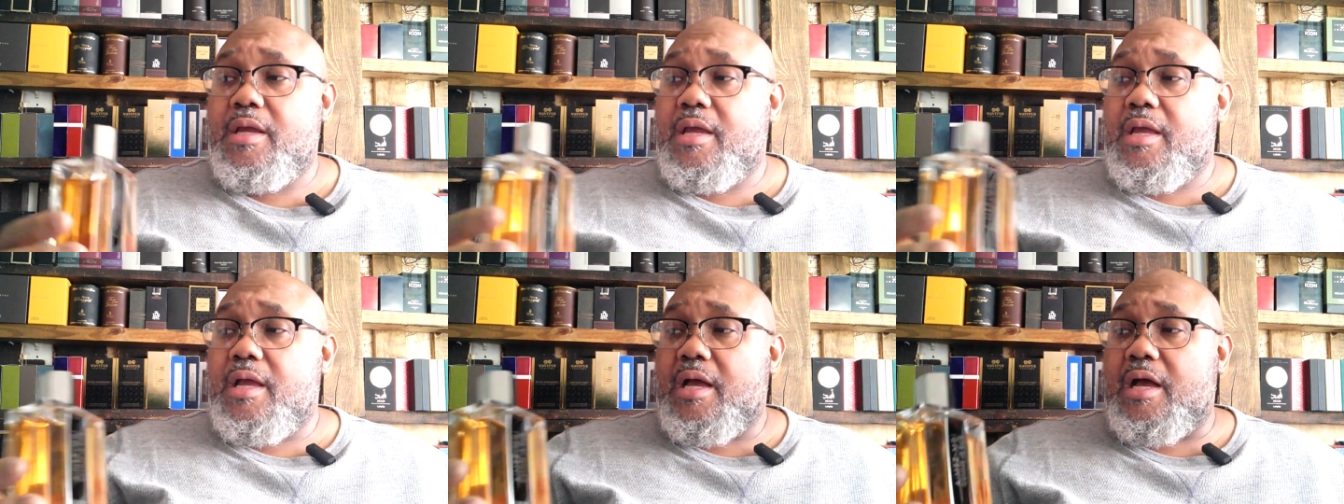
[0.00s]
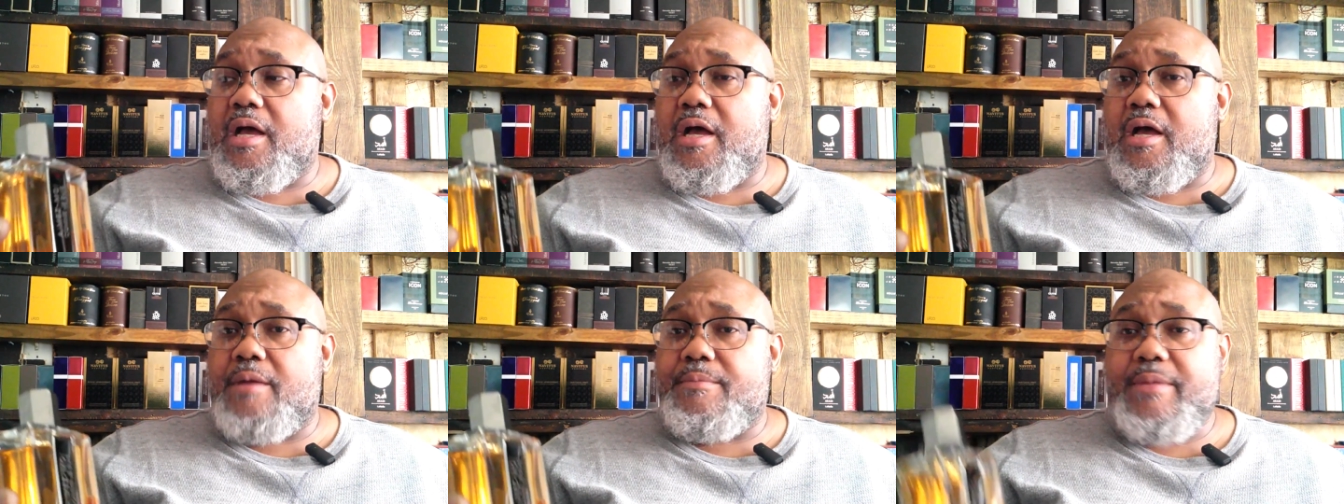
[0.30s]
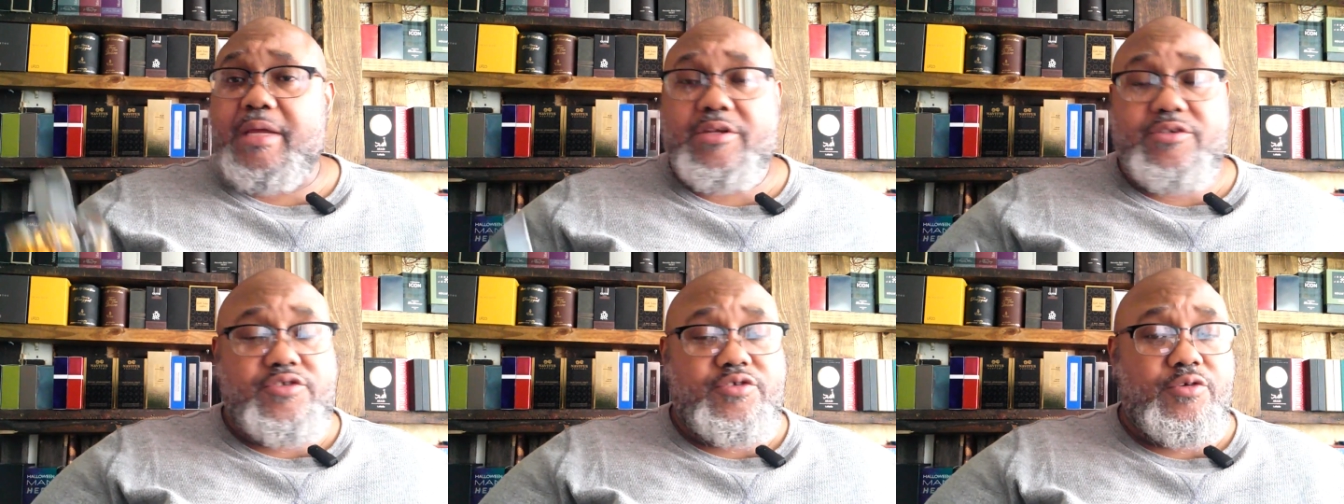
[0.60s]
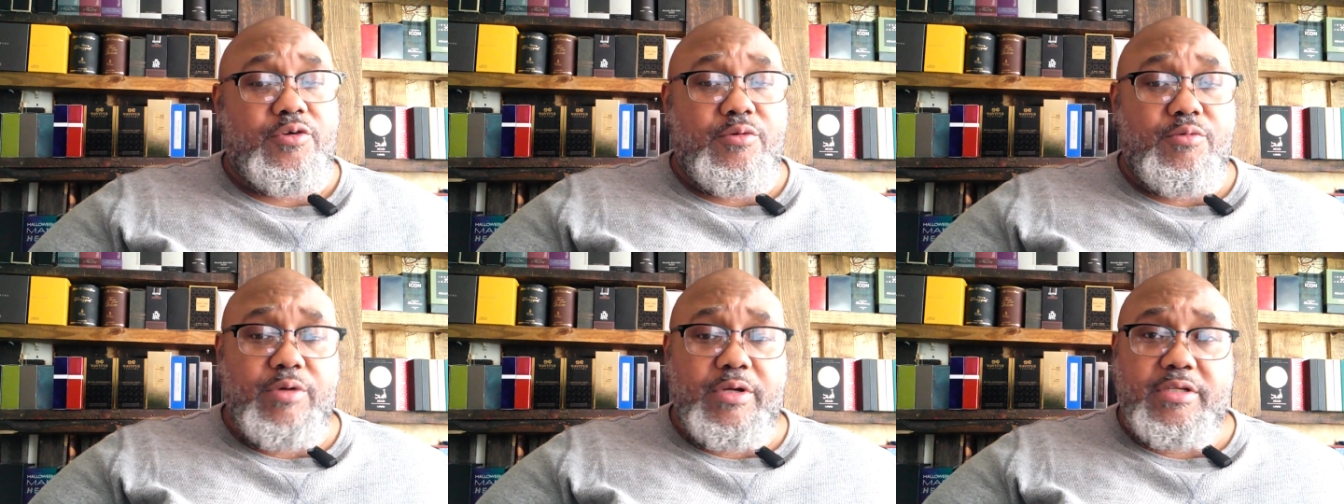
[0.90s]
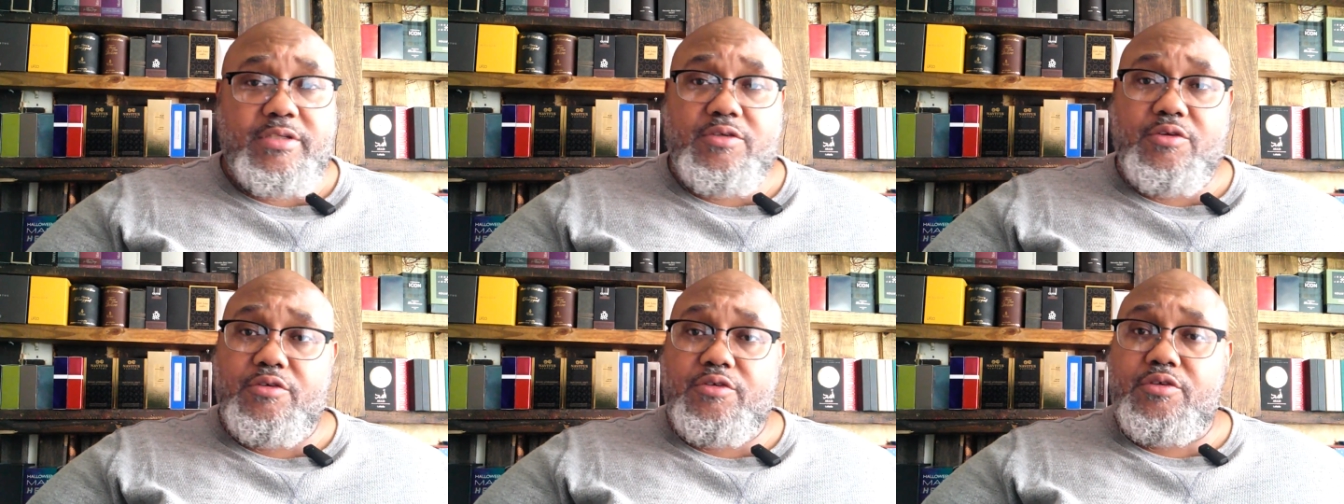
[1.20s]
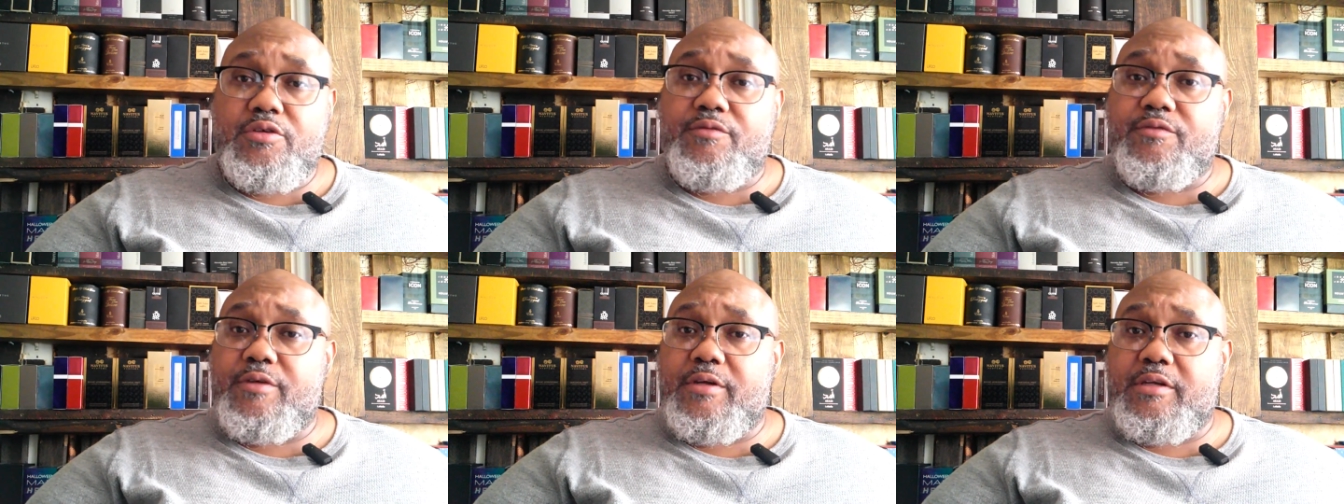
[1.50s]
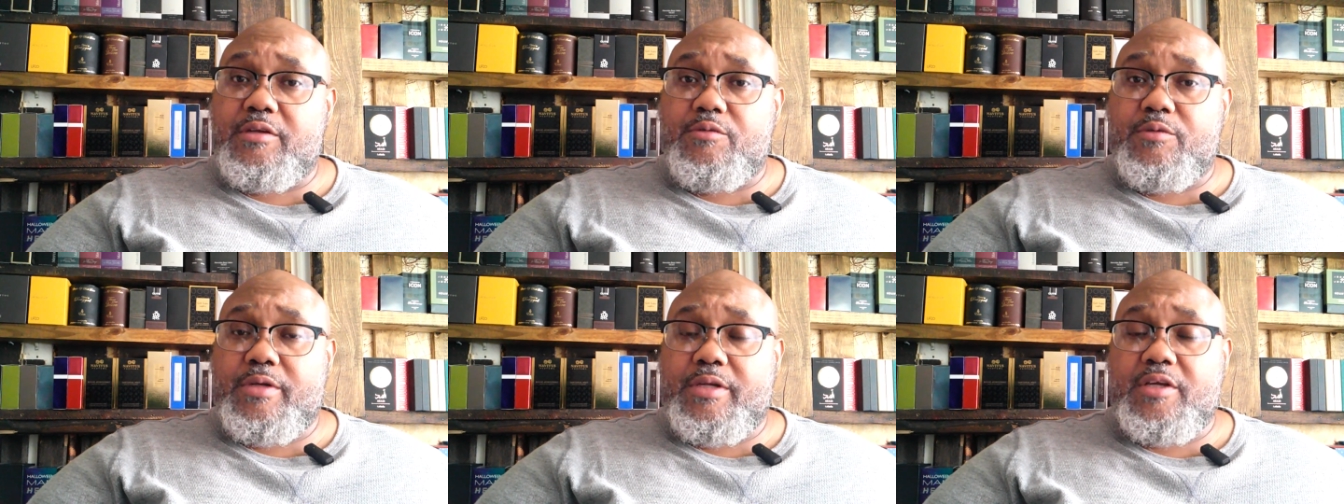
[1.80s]
Uh, I'm not sure what it's going to do for
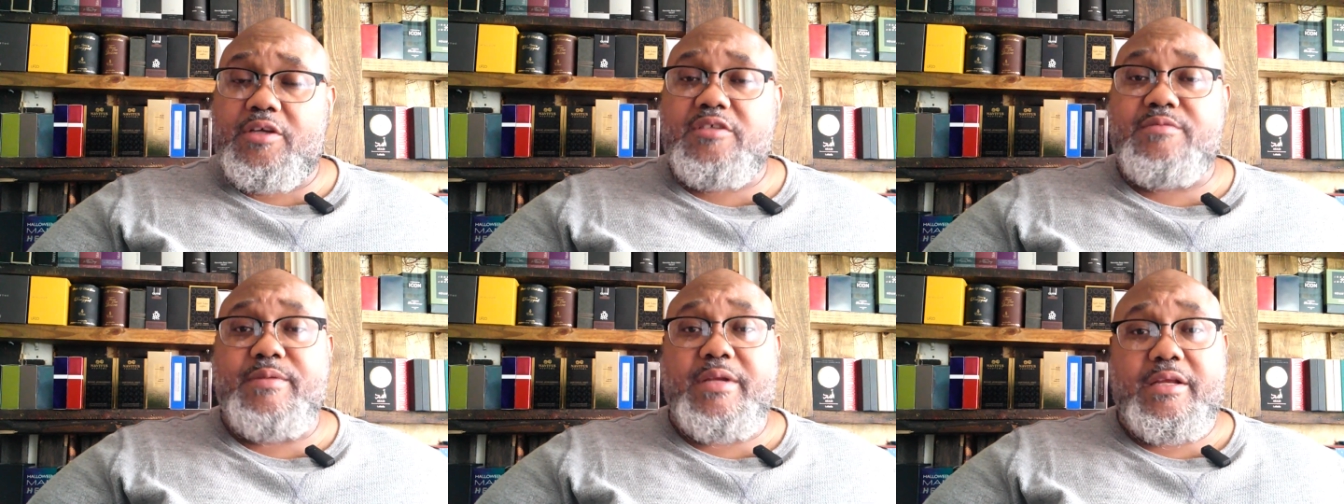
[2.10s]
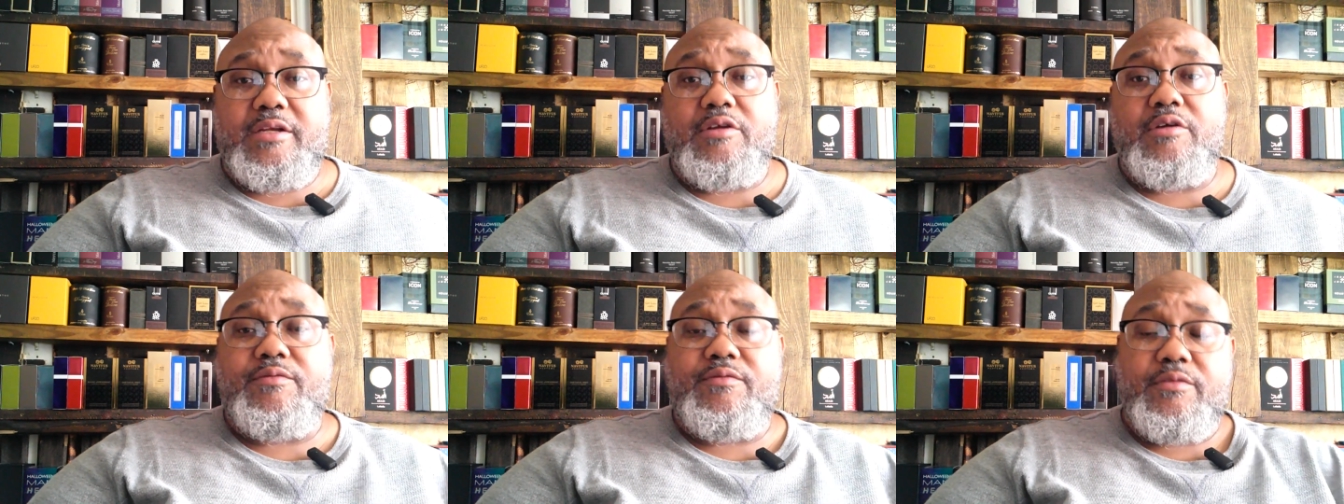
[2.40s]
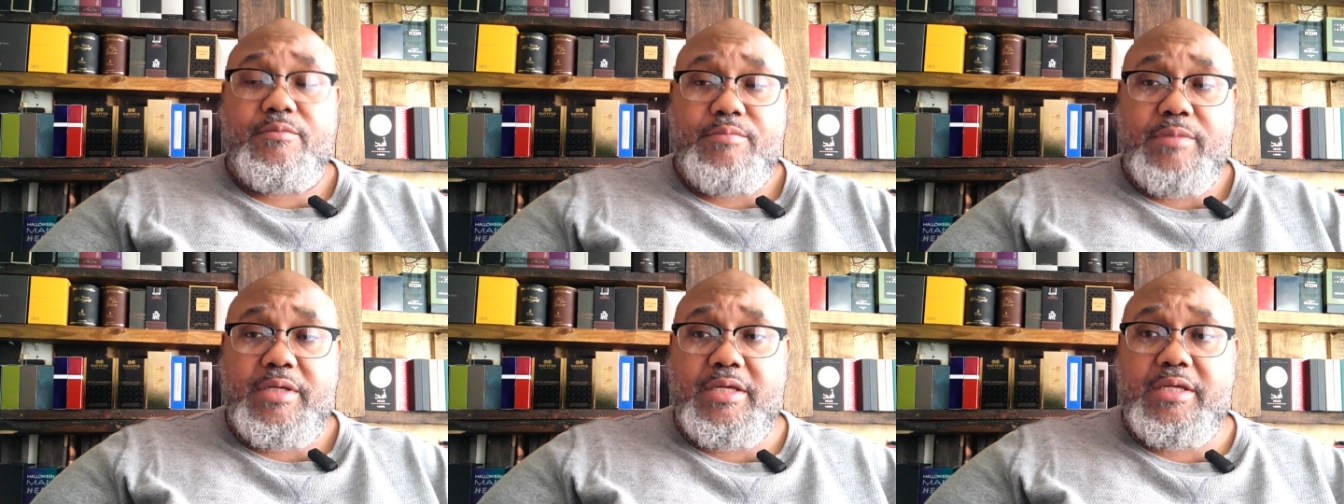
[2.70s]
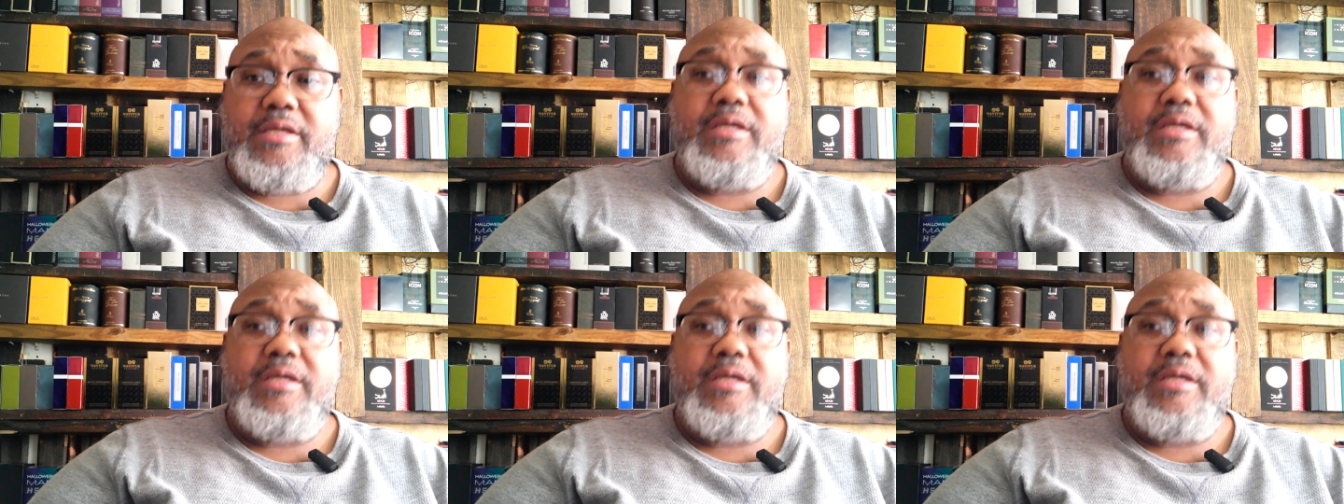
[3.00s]
anyone else, but I know for me,